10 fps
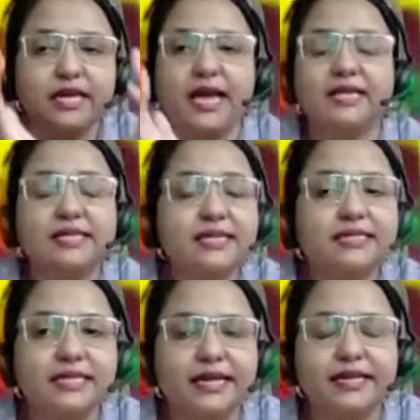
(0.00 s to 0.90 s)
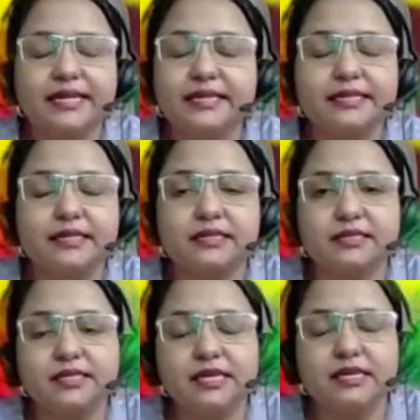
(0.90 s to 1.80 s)
cannot say. As I said,
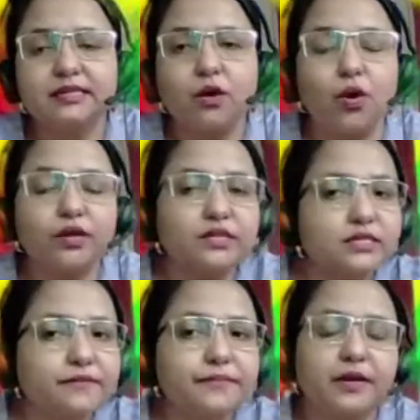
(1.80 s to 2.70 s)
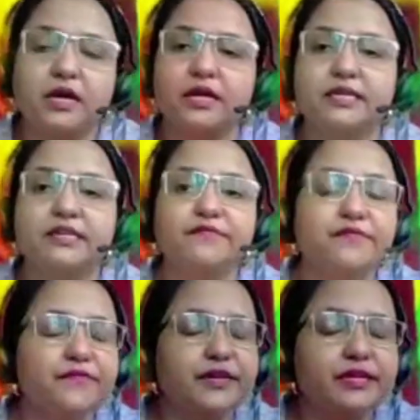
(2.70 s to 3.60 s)
it see the autism
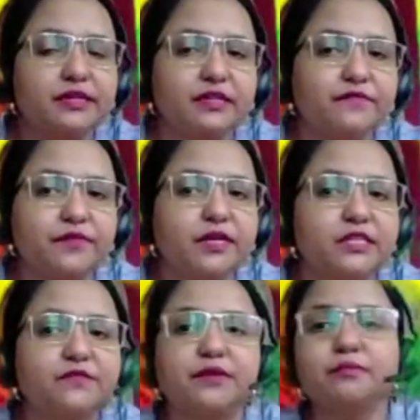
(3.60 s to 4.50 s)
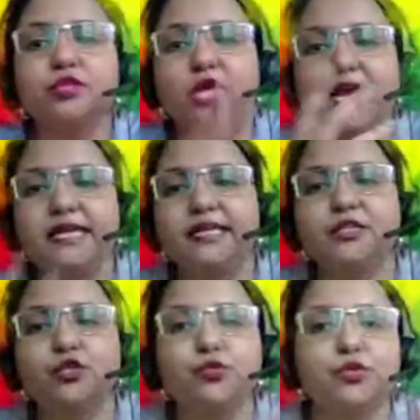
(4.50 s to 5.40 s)
differs from
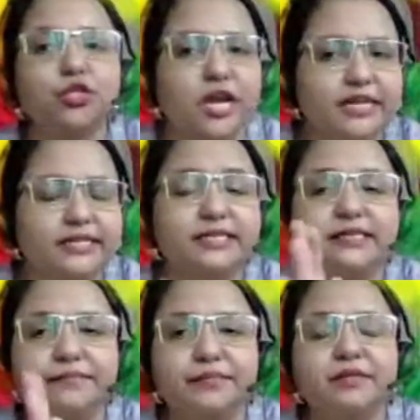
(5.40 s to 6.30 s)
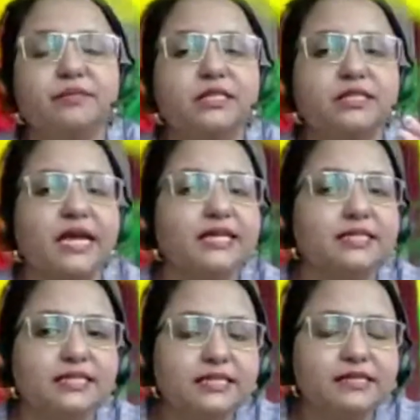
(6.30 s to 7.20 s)
child to child. The
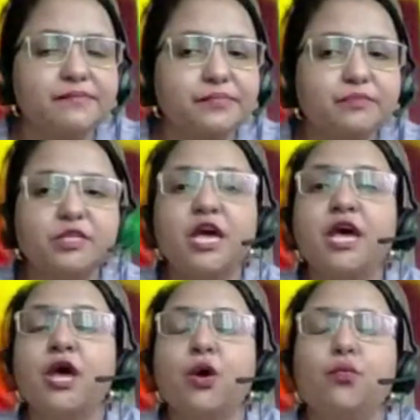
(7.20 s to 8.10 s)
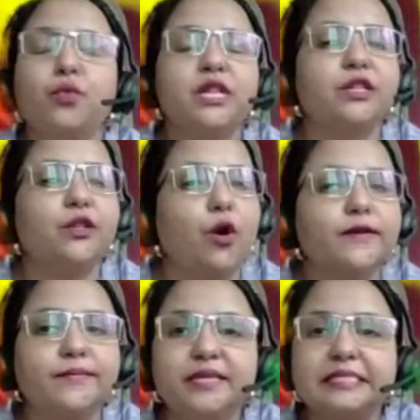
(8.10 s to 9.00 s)
symptoms, the signs and symptoms
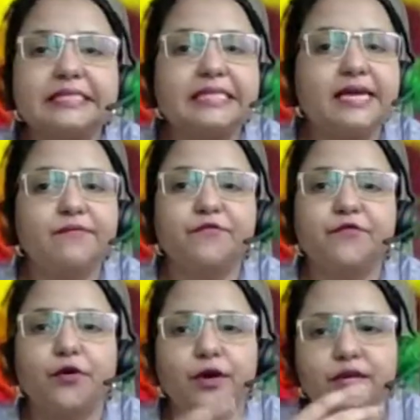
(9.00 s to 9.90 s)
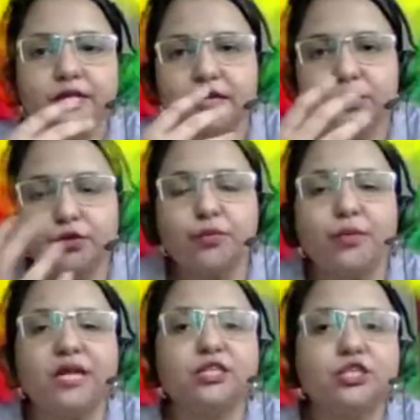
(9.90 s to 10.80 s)
will not be same for
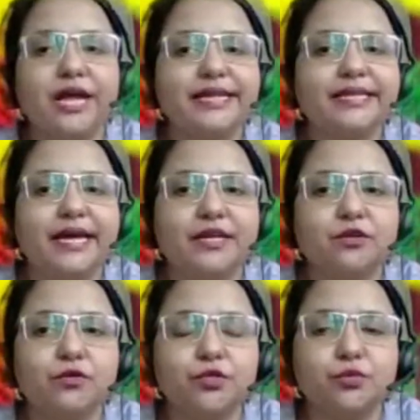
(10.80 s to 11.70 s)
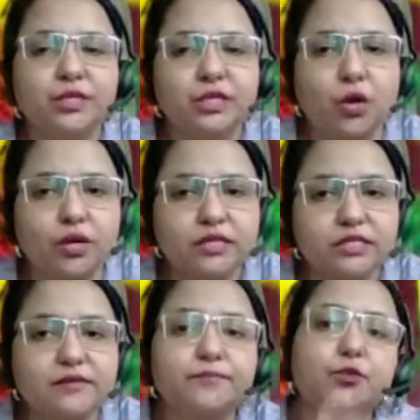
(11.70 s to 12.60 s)
one child diagnosed
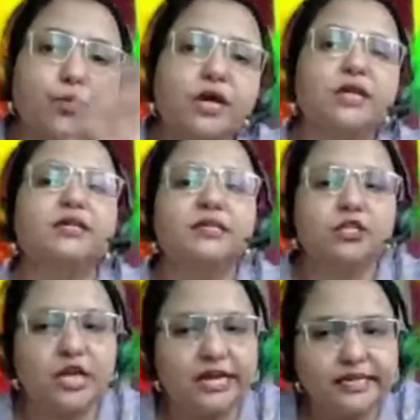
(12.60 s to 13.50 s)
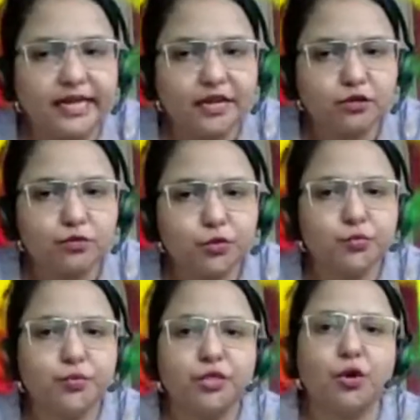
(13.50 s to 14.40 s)
with autism to another child
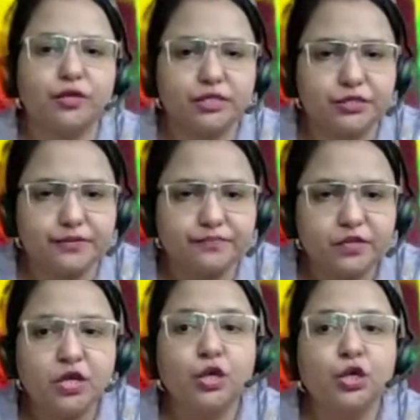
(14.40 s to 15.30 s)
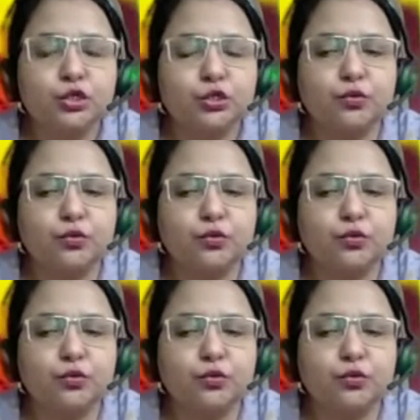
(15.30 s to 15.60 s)
diagnosed with autism.